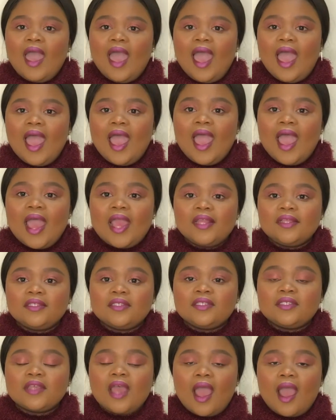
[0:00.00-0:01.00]

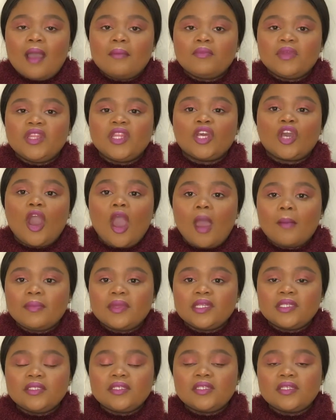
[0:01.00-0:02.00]
and in the
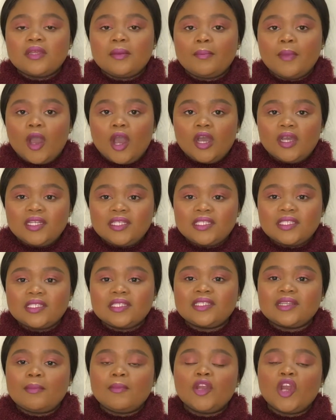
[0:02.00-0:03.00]
comment box
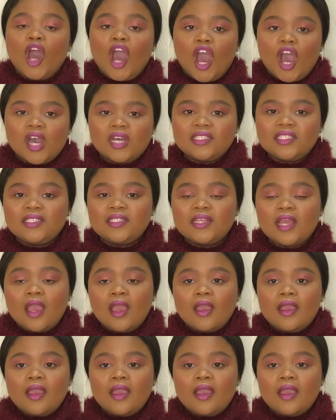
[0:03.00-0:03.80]
someone asked